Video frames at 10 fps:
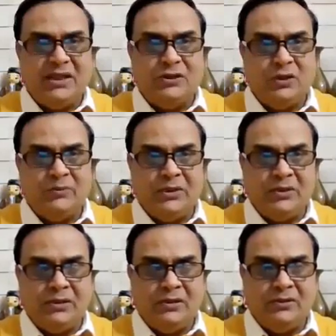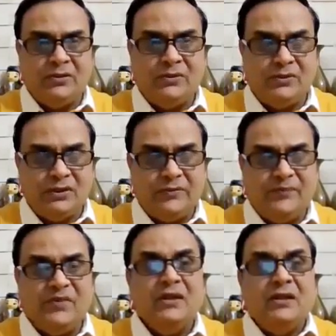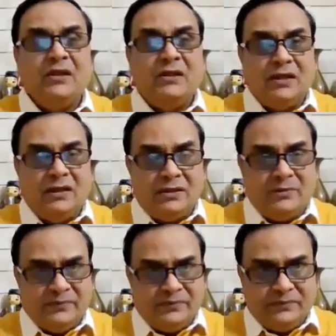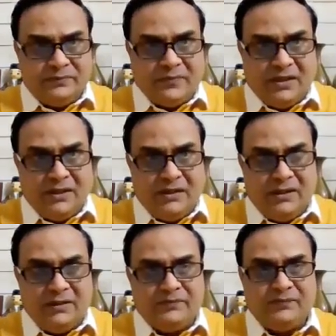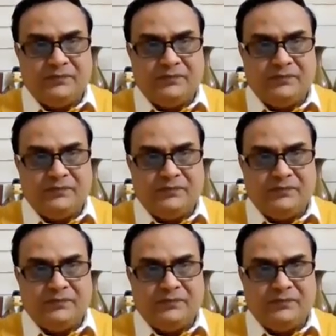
also be included. Uh, uh,